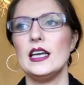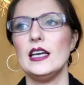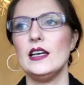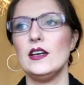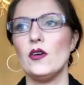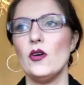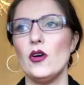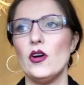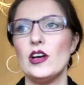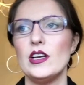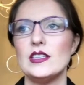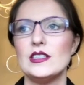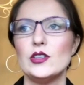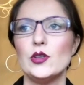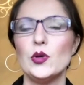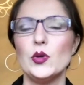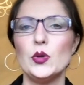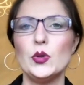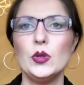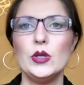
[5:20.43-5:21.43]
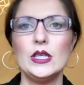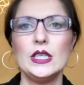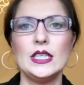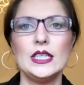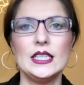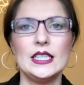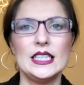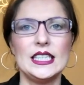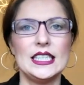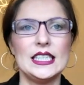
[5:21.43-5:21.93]
he got his whole,
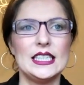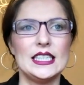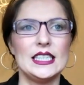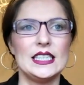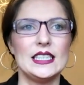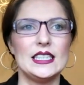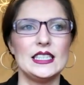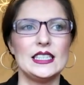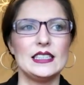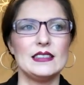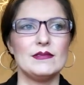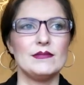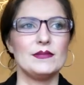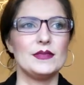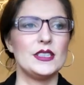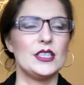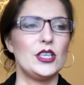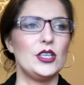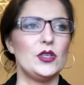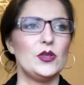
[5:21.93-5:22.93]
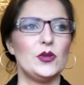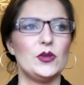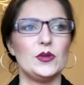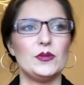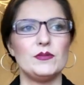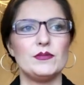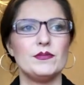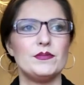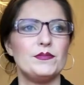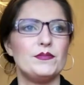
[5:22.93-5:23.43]
you know,
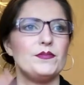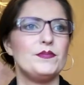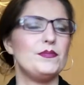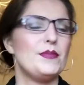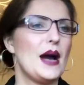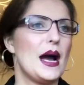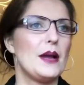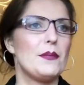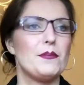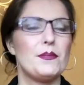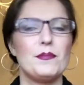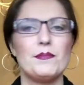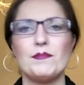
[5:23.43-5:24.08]
bad,